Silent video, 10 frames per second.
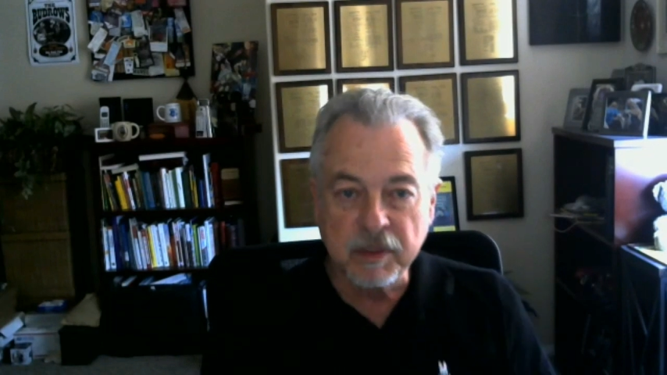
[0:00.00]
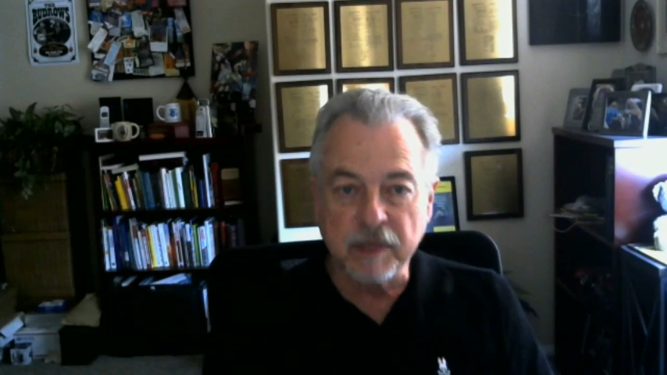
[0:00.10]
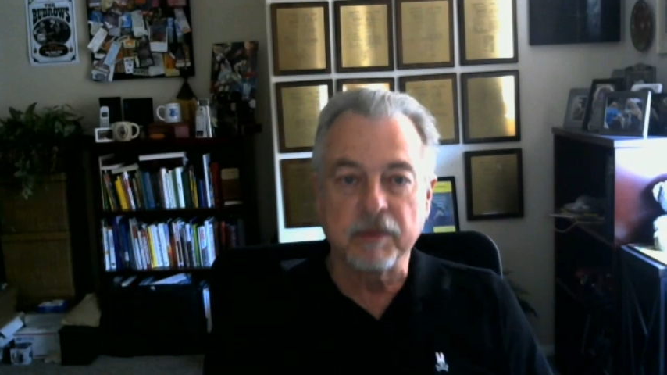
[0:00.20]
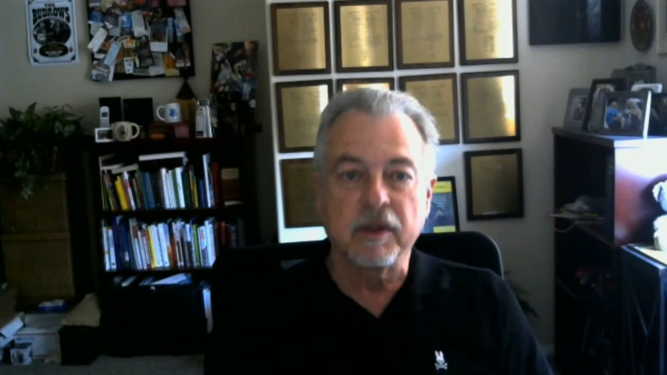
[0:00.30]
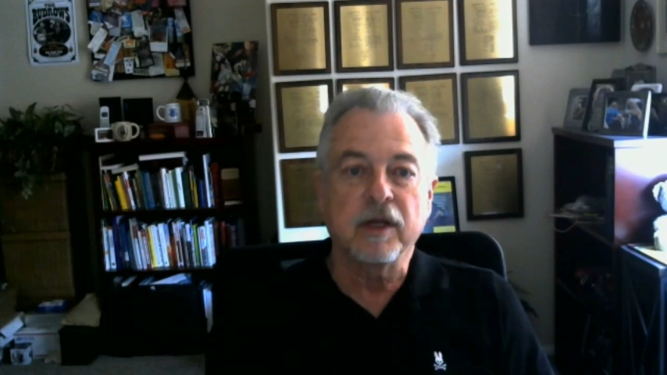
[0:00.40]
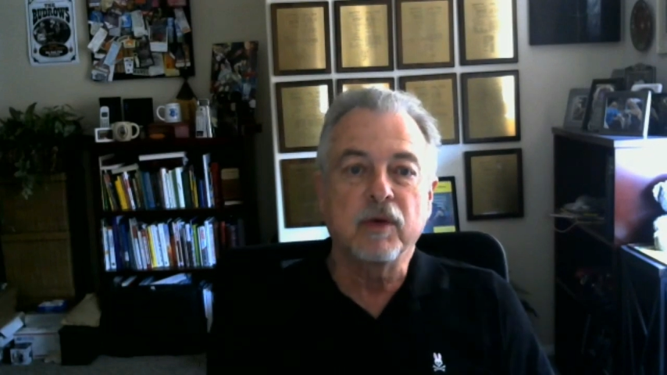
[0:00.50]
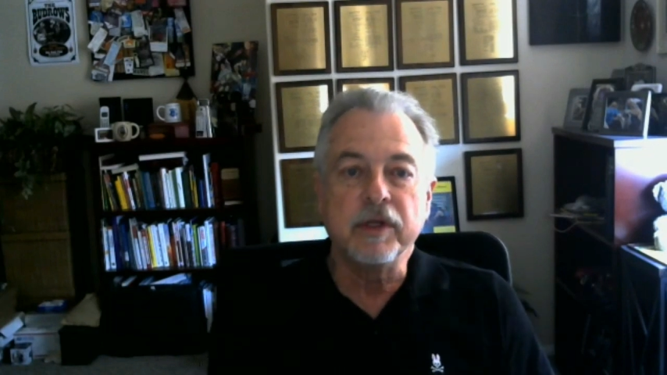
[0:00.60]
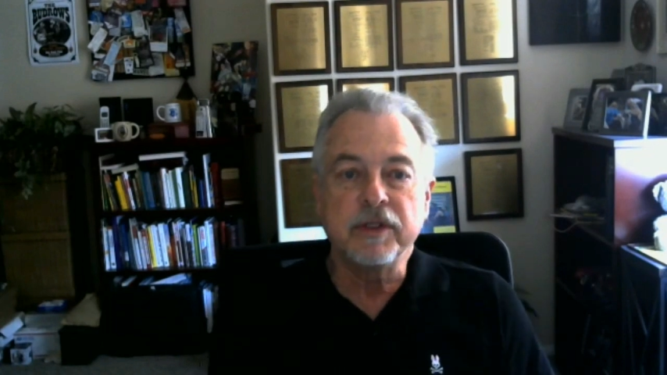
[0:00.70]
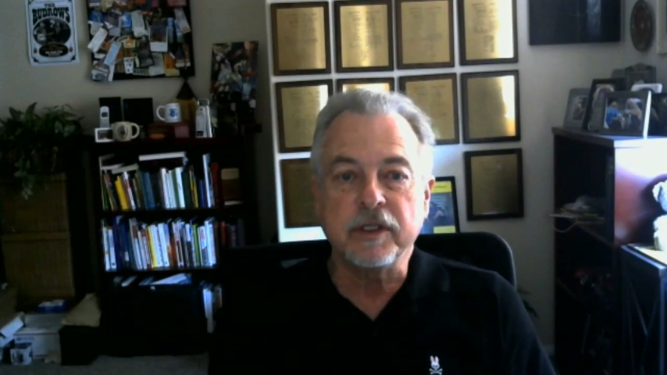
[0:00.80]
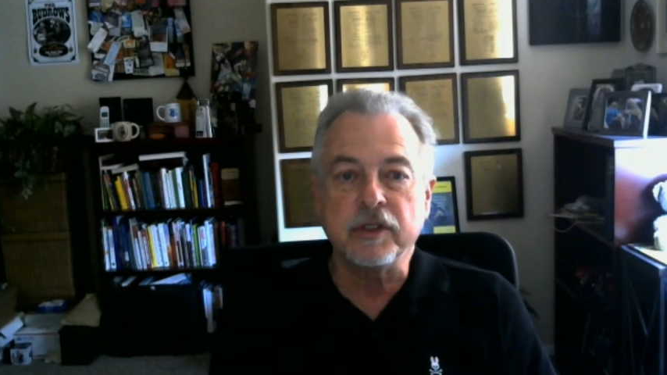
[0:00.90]
people like
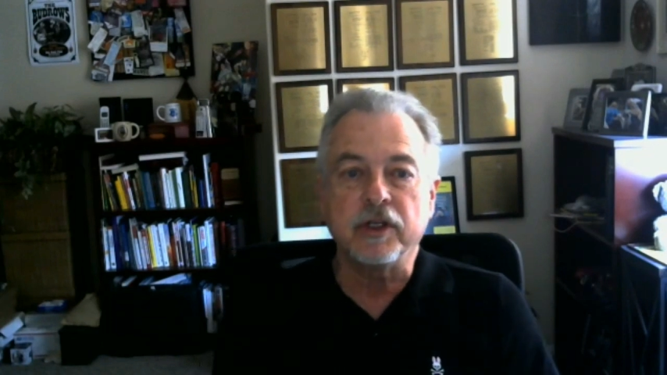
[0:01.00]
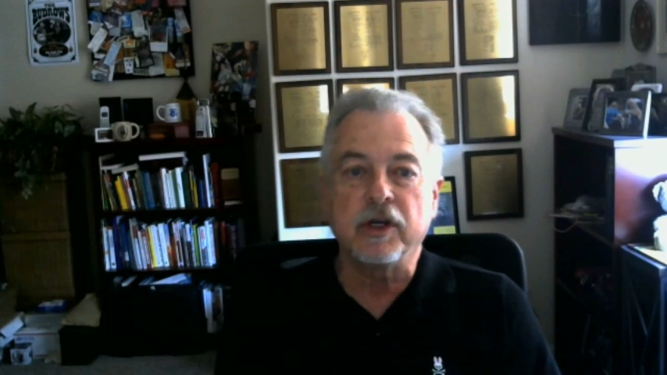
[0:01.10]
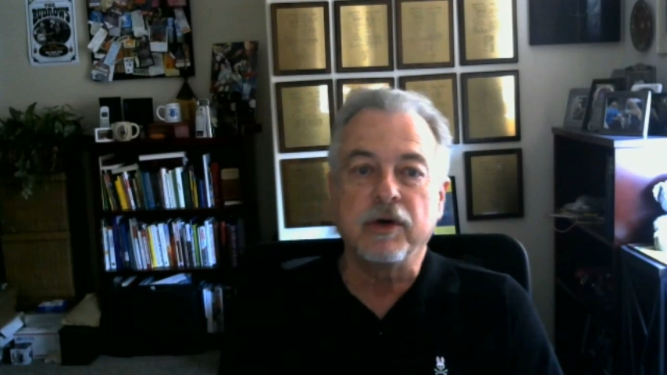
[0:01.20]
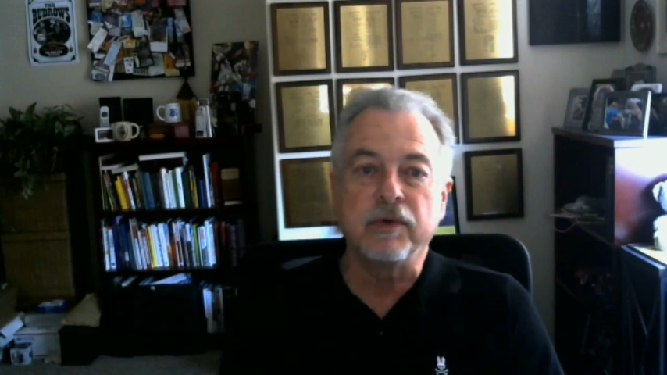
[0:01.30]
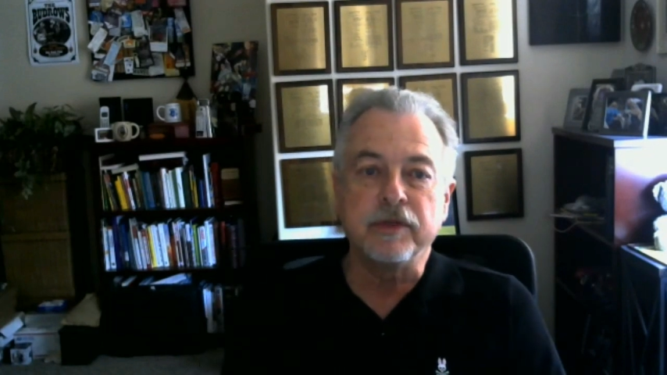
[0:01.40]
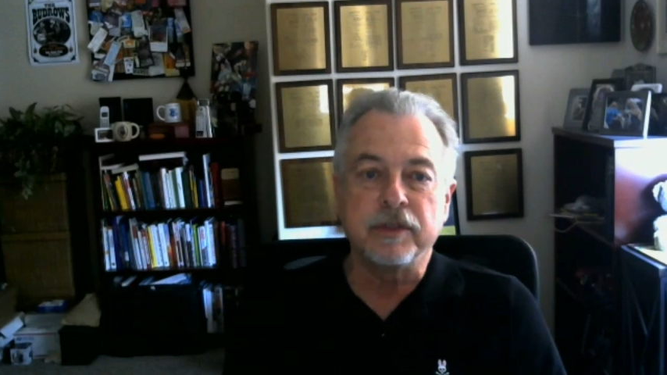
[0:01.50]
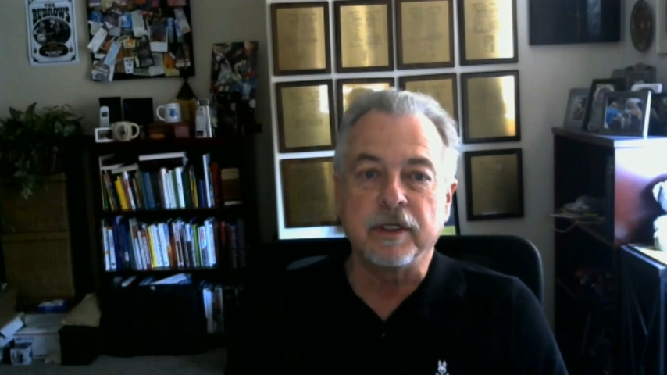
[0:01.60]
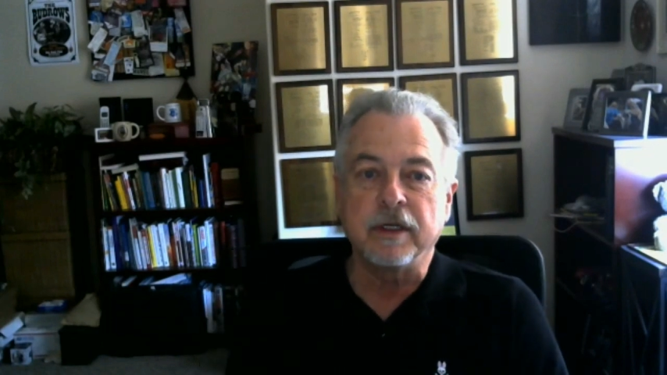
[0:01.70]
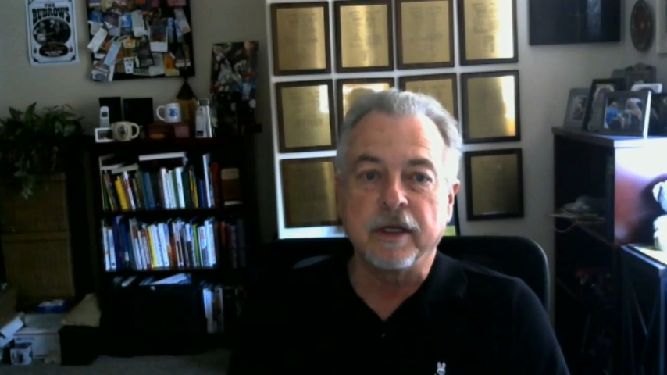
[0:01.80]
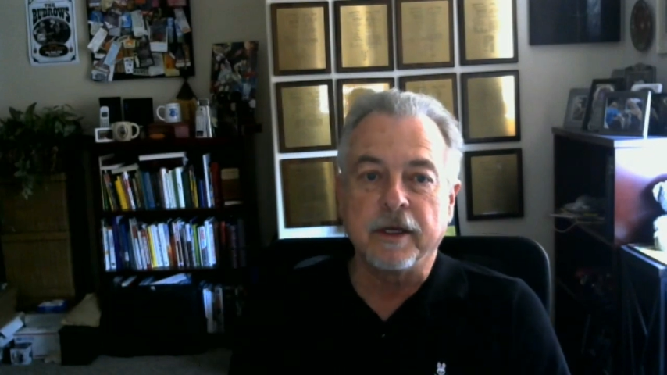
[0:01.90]
Quincy Jones
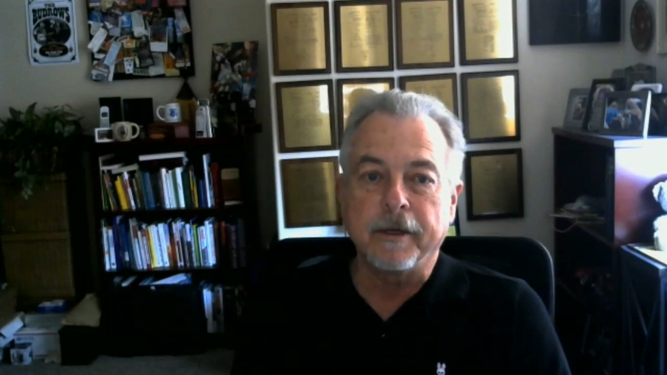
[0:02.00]
and